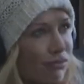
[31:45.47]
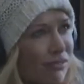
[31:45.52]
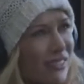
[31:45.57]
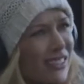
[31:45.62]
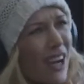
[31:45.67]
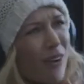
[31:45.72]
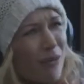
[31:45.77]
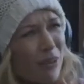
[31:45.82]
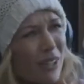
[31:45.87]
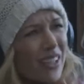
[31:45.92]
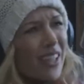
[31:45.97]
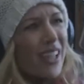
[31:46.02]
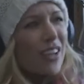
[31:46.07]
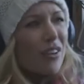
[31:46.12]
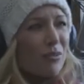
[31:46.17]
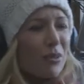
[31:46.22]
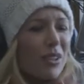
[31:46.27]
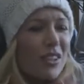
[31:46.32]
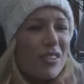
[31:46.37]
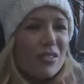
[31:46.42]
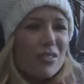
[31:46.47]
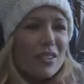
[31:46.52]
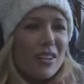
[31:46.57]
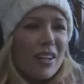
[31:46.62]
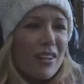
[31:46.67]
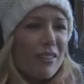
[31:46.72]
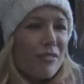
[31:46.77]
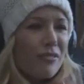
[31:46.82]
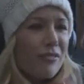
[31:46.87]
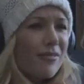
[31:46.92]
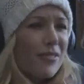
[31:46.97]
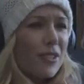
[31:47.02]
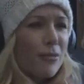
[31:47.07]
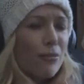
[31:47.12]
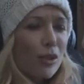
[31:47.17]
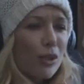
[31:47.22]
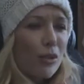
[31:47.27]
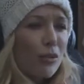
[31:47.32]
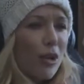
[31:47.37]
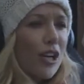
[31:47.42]
Not really. I don't really do a lot of
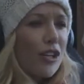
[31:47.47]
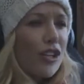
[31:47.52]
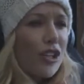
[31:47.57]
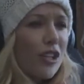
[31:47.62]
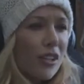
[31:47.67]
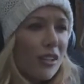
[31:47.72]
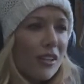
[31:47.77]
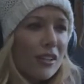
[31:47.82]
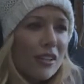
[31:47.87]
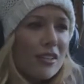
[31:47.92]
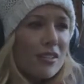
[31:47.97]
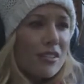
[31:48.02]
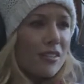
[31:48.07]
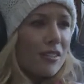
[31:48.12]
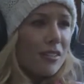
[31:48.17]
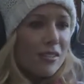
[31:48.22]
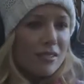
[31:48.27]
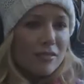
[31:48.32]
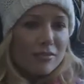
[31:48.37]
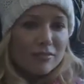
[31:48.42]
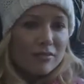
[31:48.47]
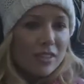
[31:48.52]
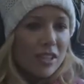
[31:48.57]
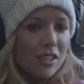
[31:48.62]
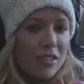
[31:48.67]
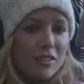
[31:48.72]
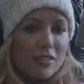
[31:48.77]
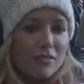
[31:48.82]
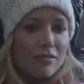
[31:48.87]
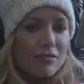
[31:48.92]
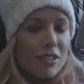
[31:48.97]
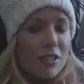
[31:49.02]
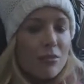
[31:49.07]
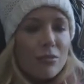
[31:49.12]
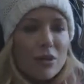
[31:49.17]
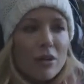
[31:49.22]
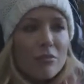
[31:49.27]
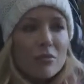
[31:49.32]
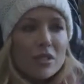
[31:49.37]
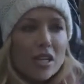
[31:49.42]
sport watching unless it's
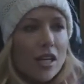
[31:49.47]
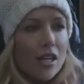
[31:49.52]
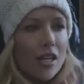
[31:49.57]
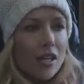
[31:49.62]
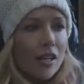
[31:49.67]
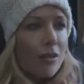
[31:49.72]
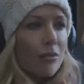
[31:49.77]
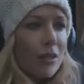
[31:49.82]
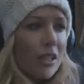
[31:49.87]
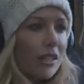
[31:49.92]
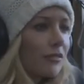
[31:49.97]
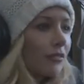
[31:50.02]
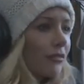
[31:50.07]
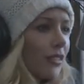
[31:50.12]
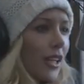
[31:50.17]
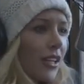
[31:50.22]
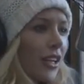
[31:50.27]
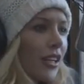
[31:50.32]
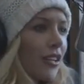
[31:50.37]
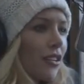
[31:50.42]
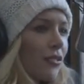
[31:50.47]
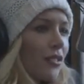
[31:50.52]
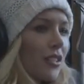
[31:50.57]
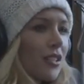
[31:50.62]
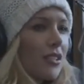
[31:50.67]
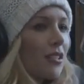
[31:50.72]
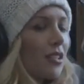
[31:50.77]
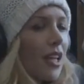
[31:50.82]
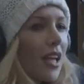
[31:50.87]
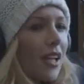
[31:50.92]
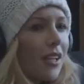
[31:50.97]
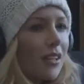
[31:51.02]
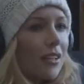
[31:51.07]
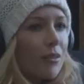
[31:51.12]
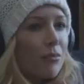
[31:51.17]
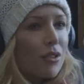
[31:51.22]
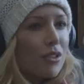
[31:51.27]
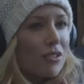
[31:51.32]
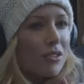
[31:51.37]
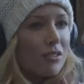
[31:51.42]
someone I'm dating. I mean, I don't dislike it.
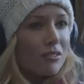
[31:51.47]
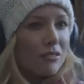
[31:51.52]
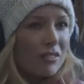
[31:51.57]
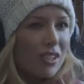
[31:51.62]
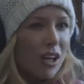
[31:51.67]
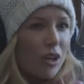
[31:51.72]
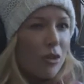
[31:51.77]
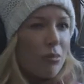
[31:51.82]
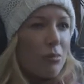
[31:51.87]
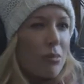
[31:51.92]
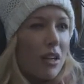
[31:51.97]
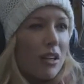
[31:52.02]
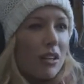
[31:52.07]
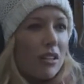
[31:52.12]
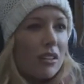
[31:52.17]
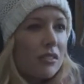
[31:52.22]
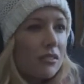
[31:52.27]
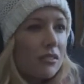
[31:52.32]
I'm just homebody.